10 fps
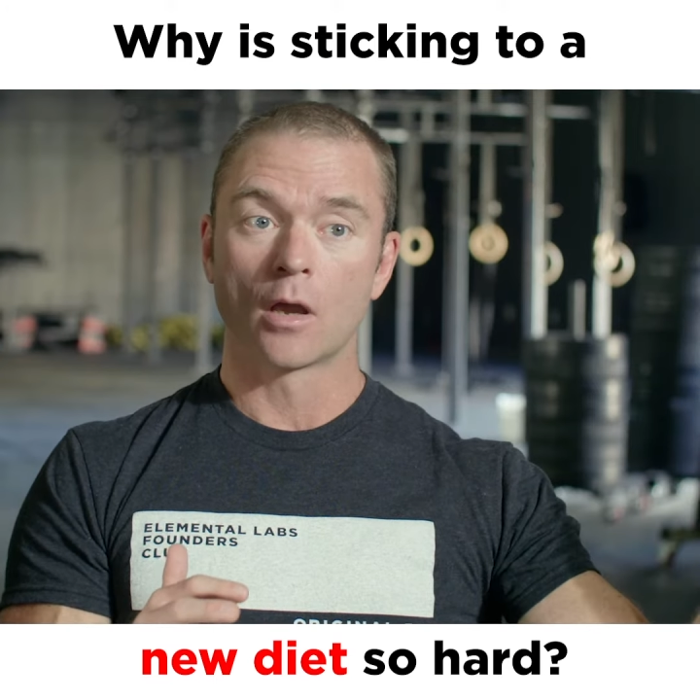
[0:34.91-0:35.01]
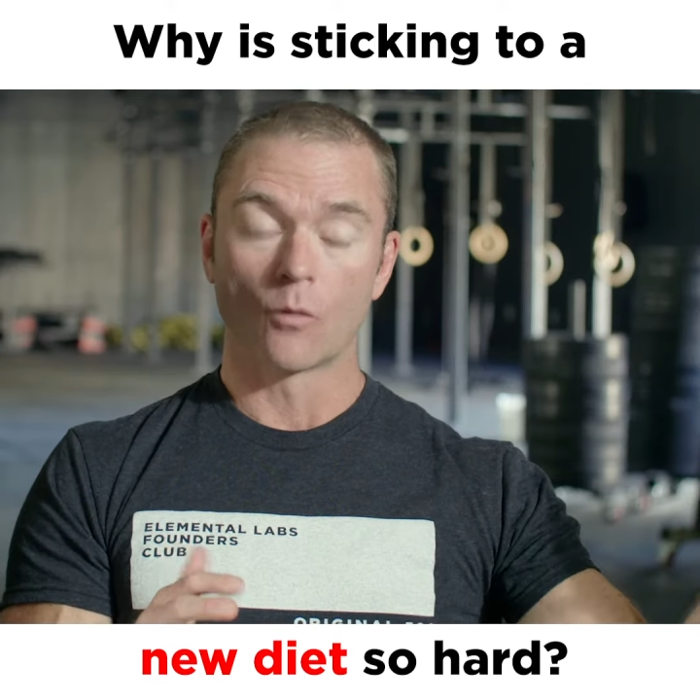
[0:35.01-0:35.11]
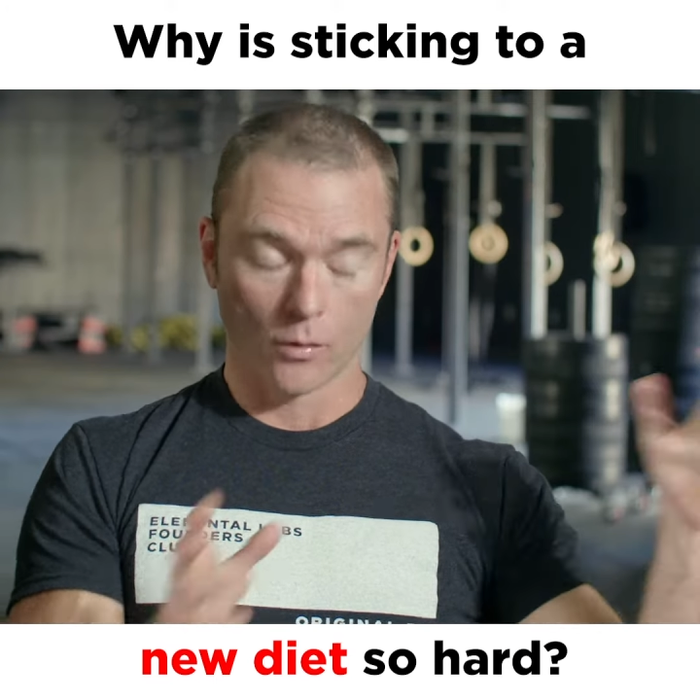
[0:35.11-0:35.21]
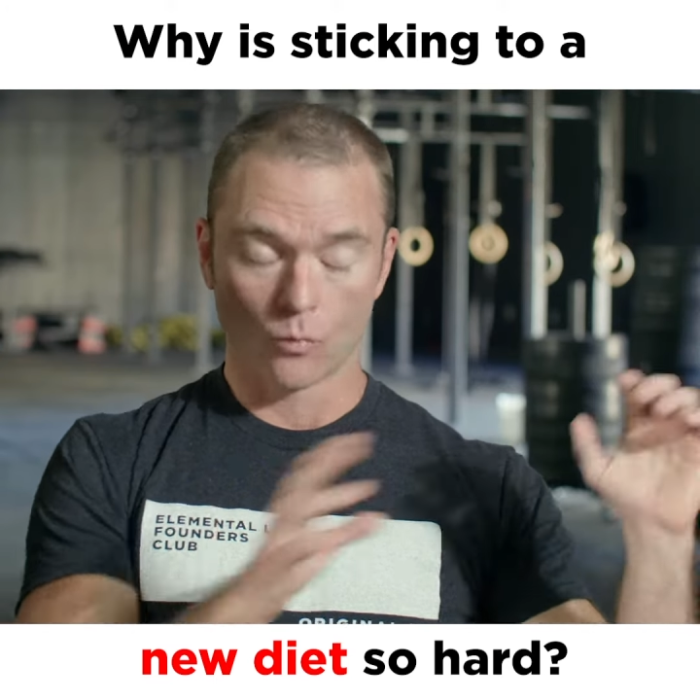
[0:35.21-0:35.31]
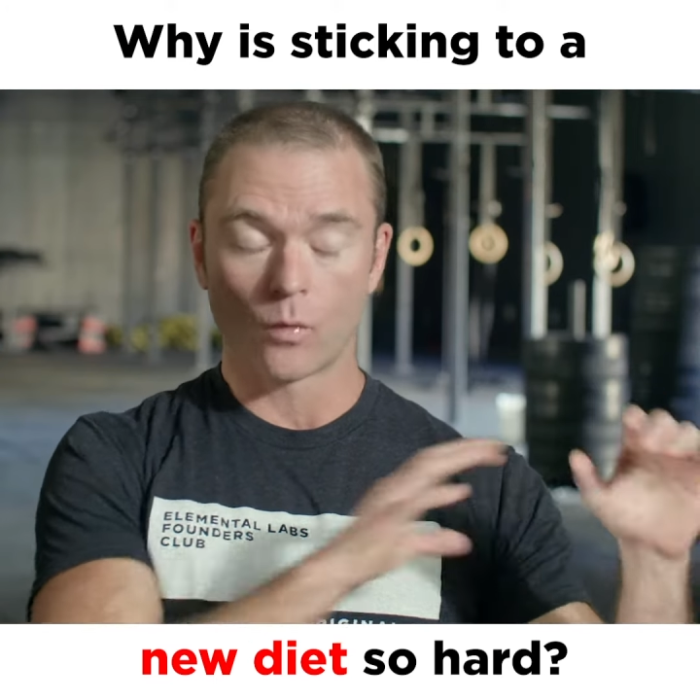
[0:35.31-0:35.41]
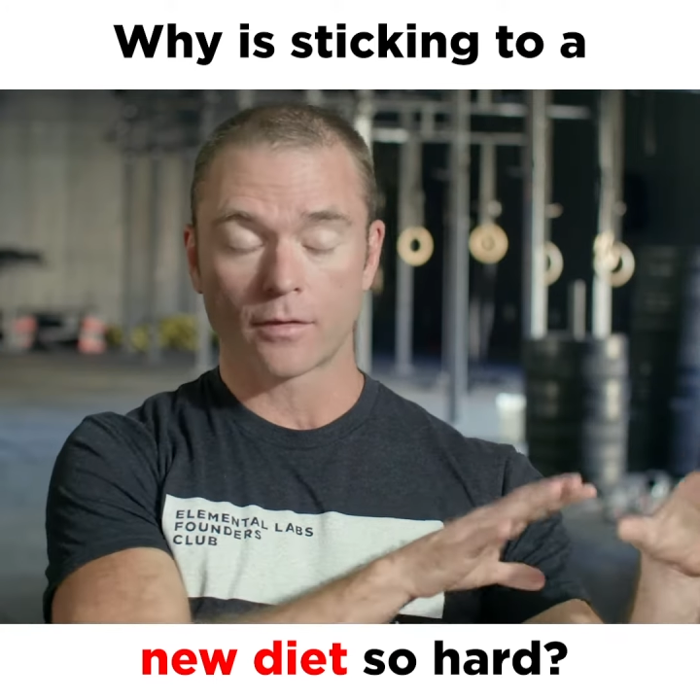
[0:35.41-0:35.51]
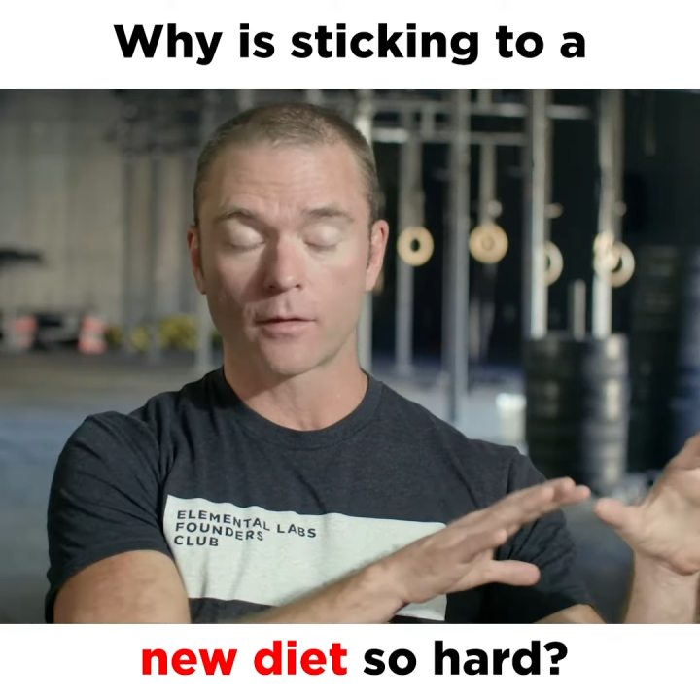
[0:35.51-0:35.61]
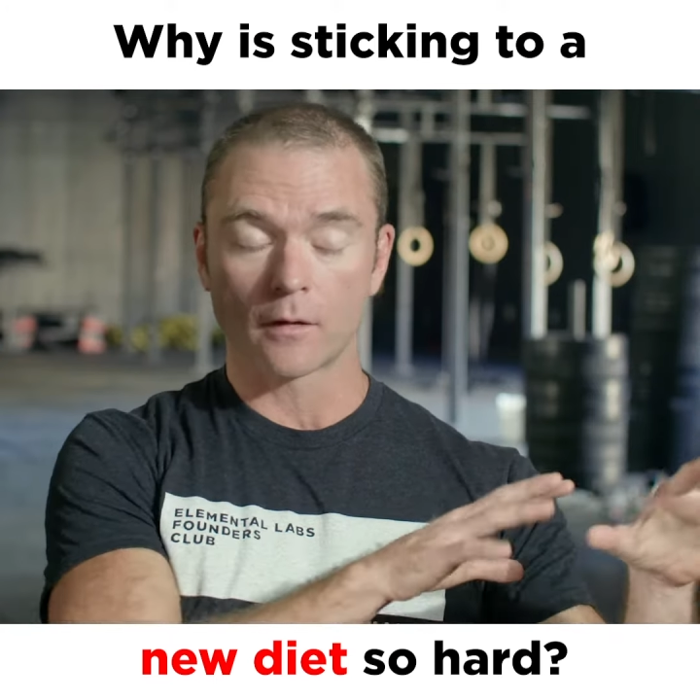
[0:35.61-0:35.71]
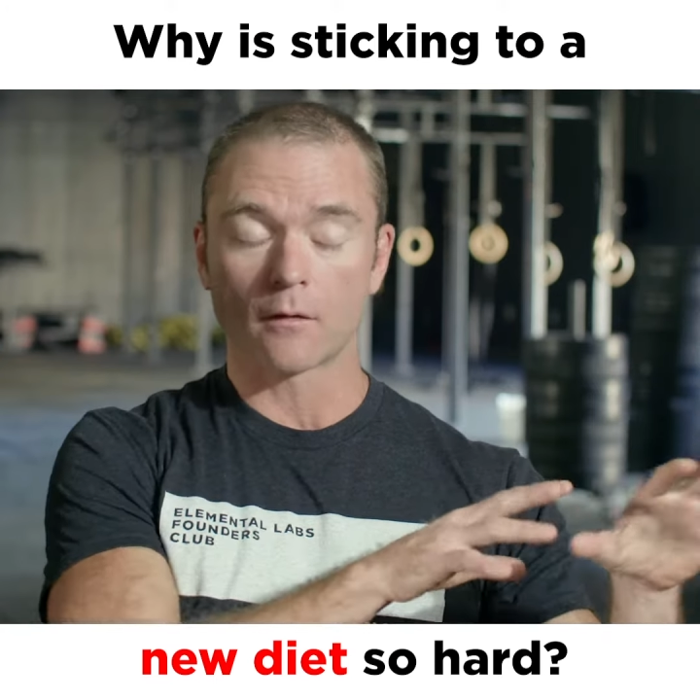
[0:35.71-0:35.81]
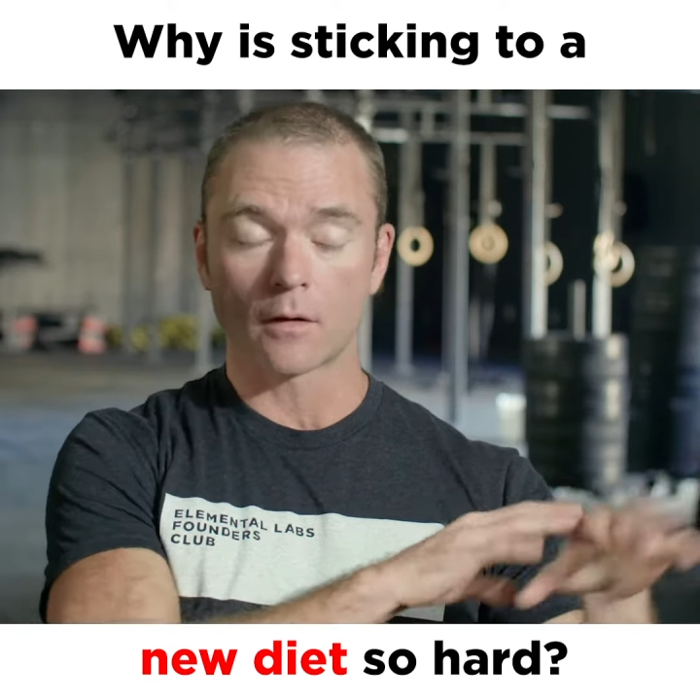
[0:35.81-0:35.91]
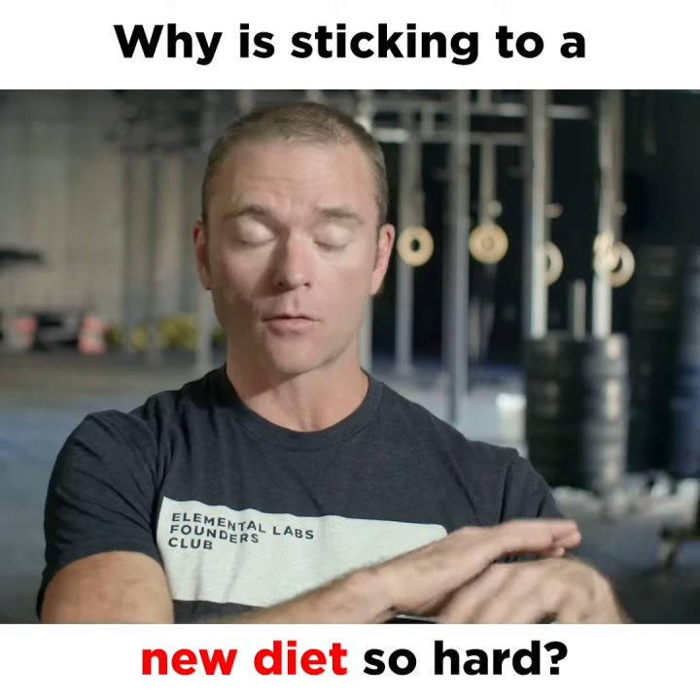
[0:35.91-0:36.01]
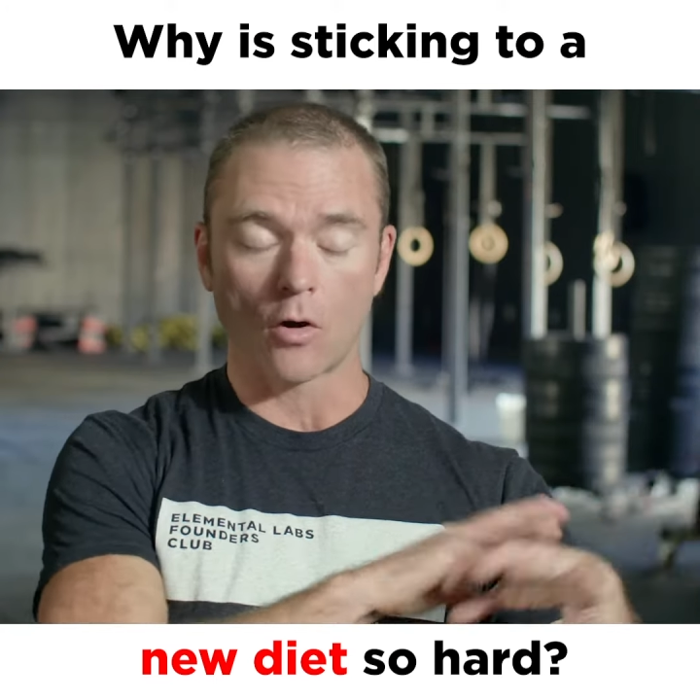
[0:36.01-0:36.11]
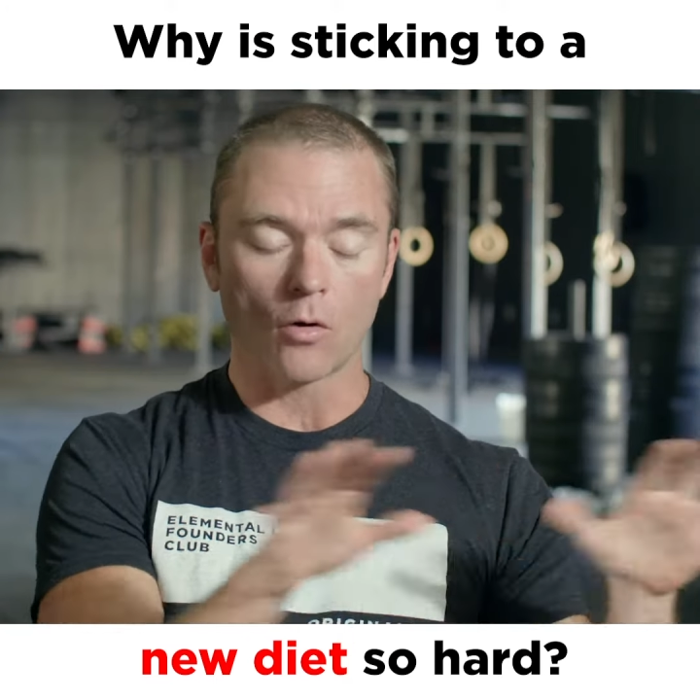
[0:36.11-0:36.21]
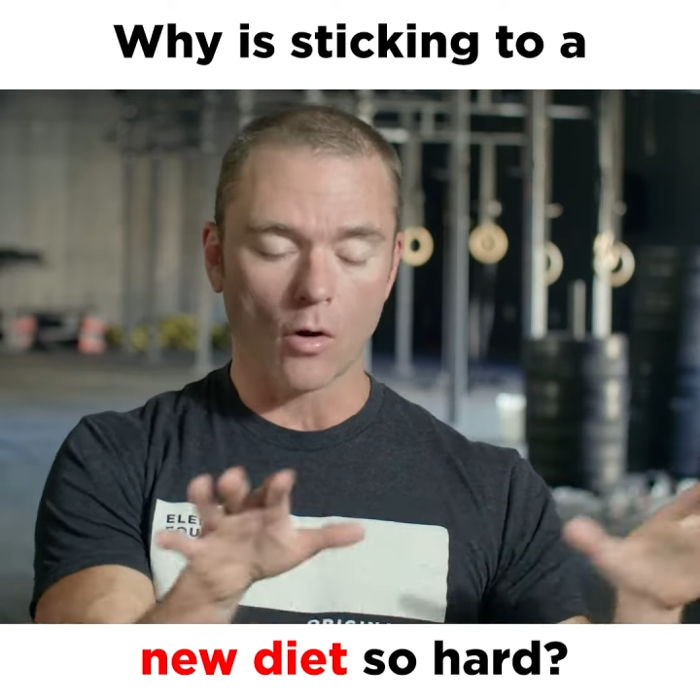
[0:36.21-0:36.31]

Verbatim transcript: with, with uh, it, uh, all,